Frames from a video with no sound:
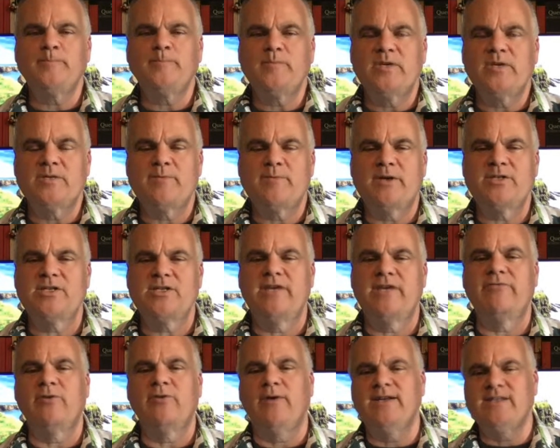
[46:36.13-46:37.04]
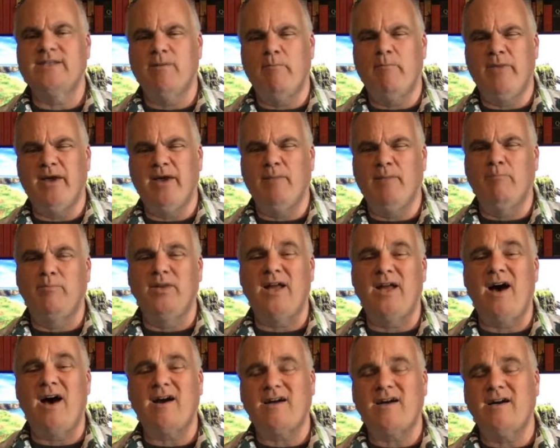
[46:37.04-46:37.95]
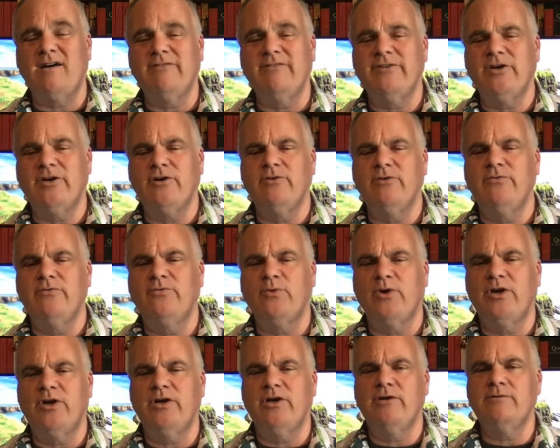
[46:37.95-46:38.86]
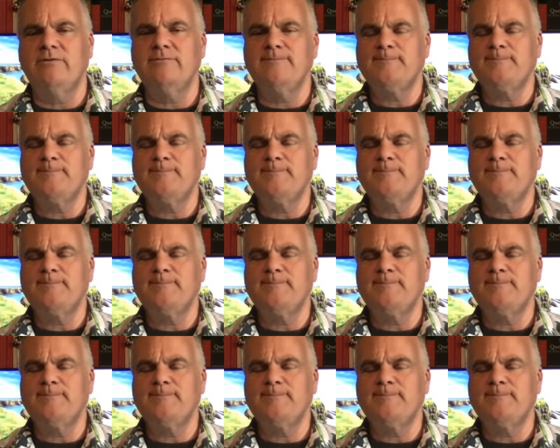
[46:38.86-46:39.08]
especially if it writes a big block of code for you.